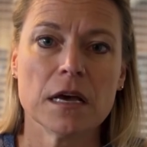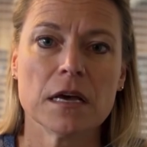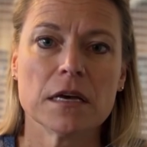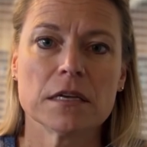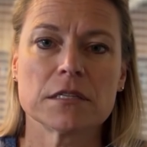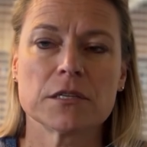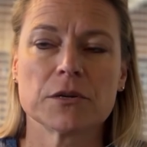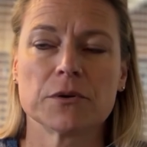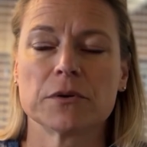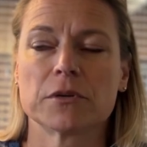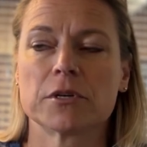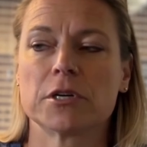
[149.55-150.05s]

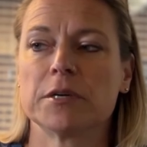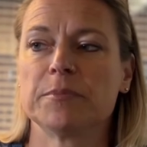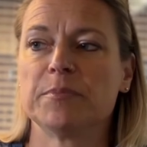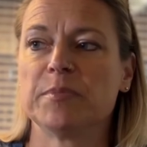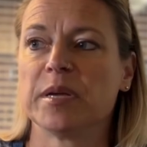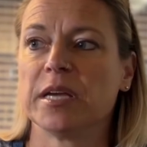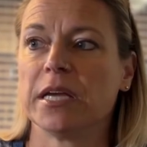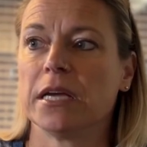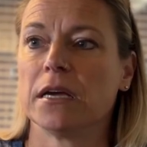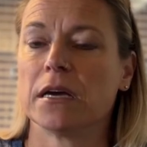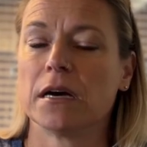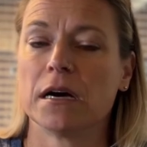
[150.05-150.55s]
So it could
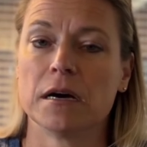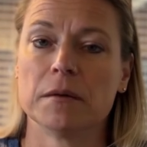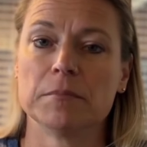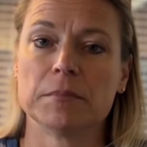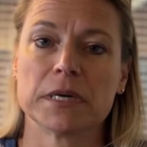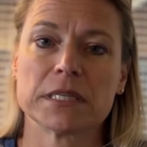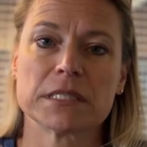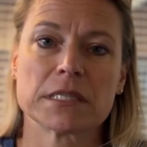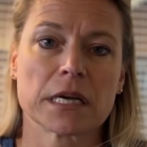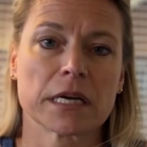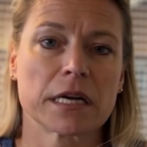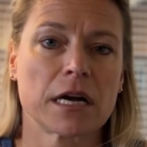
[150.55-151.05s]
be
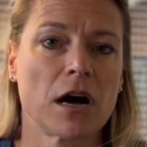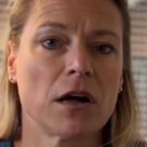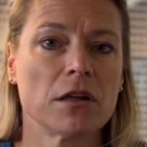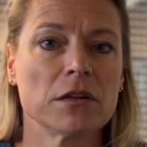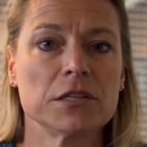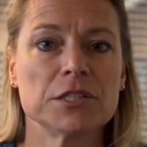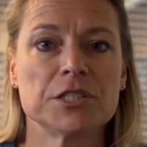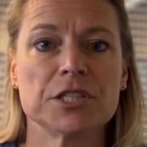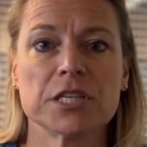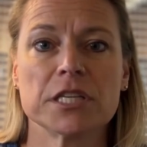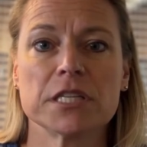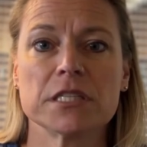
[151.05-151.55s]
a
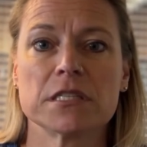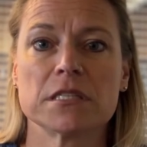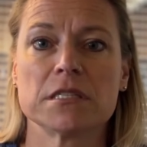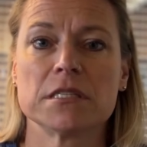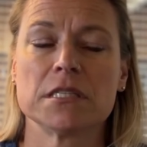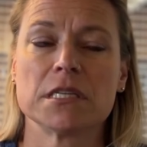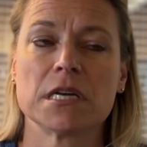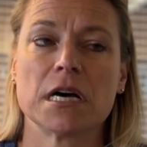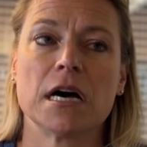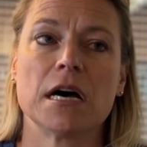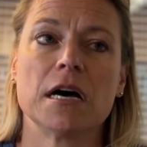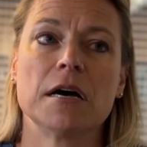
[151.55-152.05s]

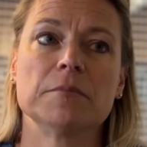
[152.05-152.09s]
psychologist,